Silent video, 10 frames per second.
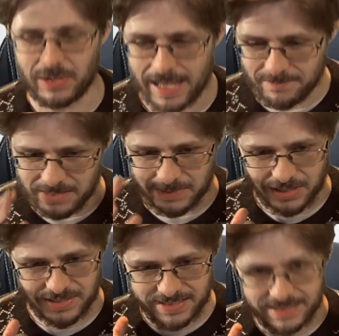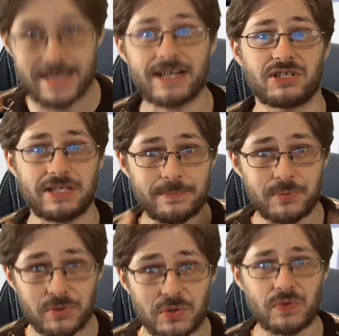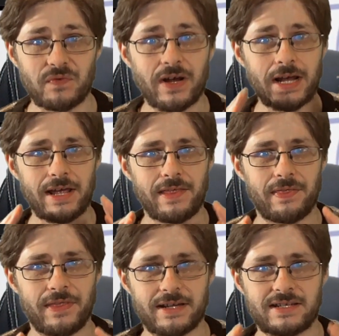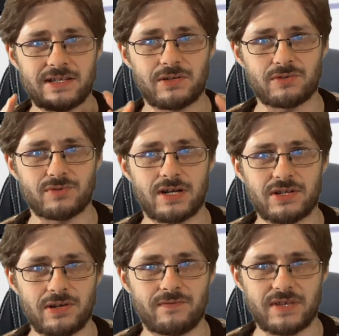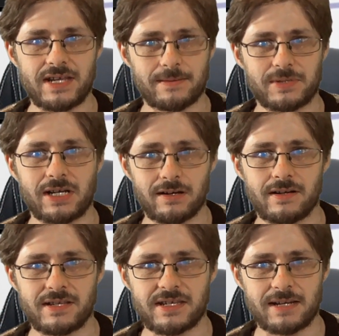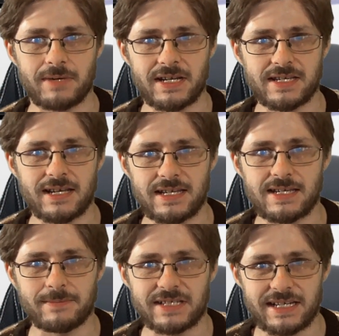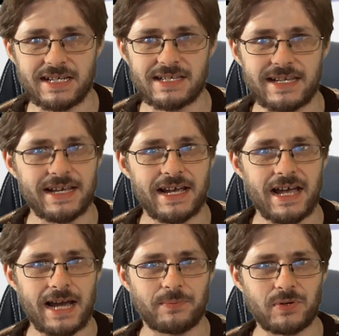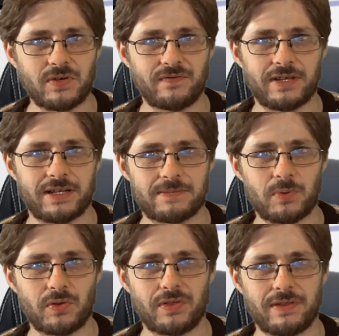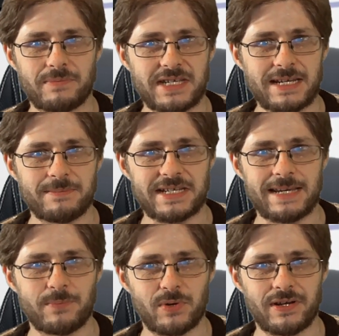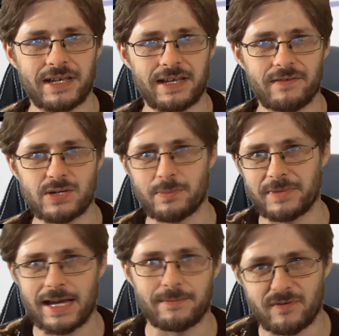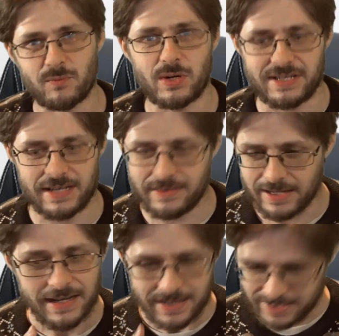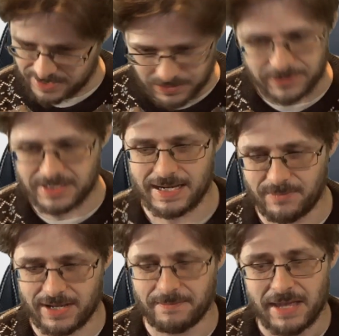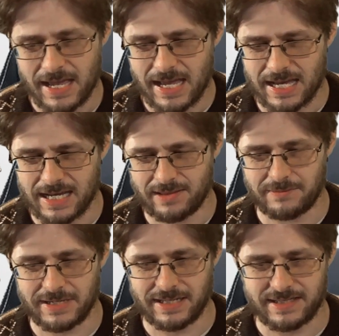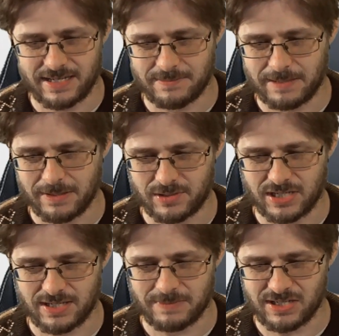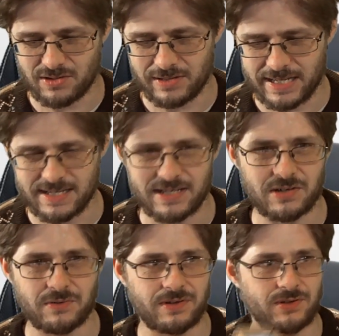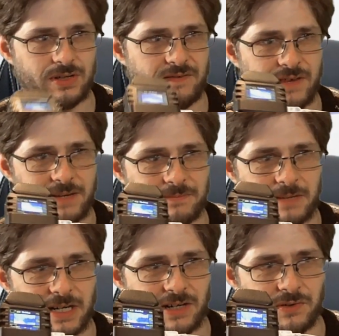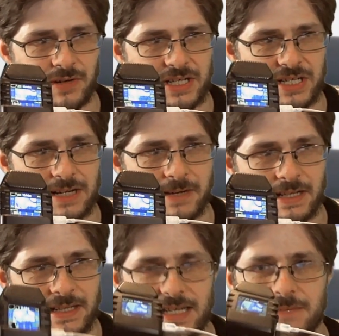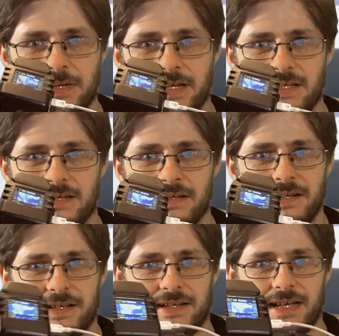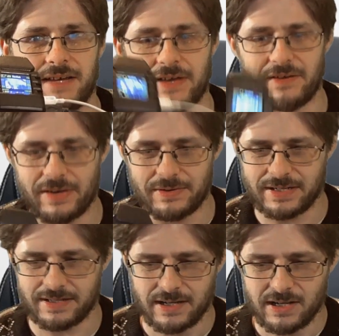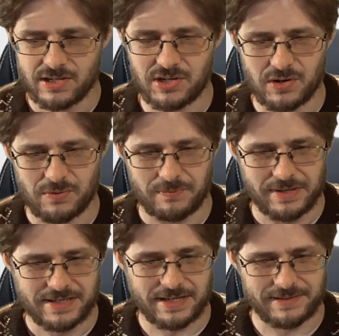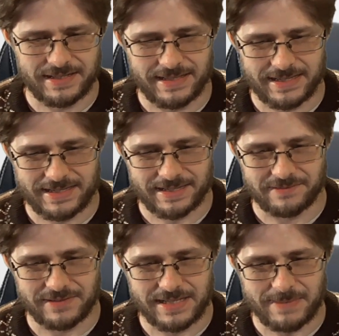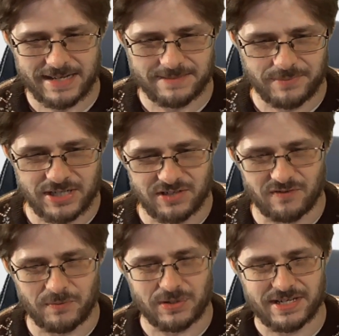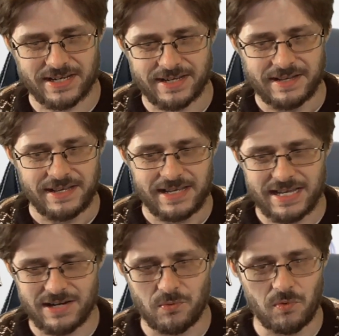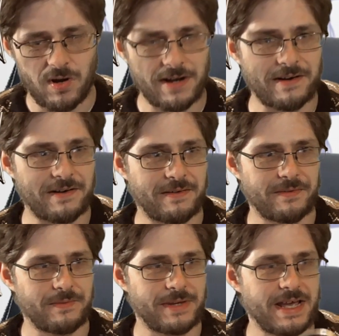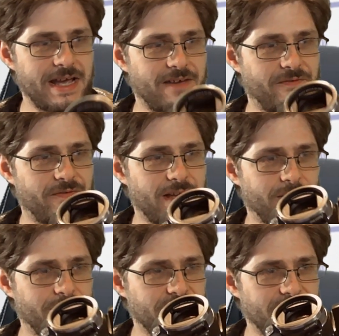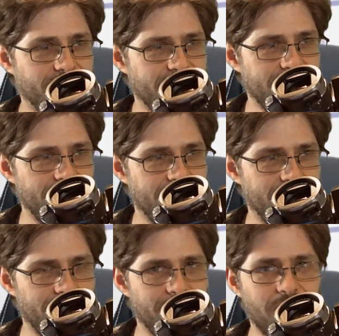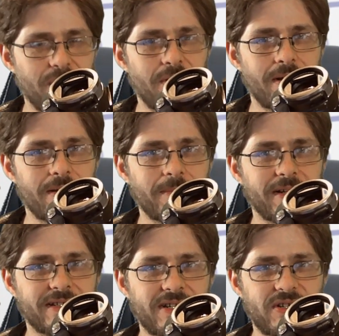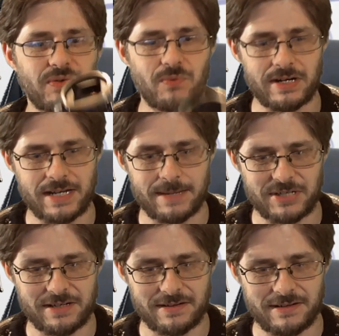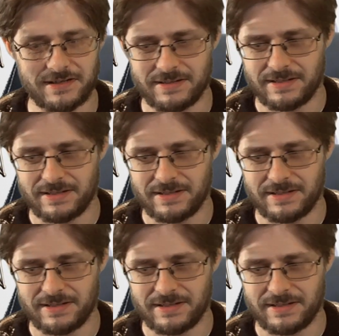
won't let me, because I didn't actually prove that you could run two of these capture cards side by side simultaneously. I proved that both of them seem to keep working if I swap the camera from one to the other. That's not the same thing. And the reality is, maybe I was just a bit too lazy to go and try and find my micro HDMI lead, but I've now found it. So, sounding like a really bad impression of Bullseye, in one we have our JVC Averio plugged into one capture card,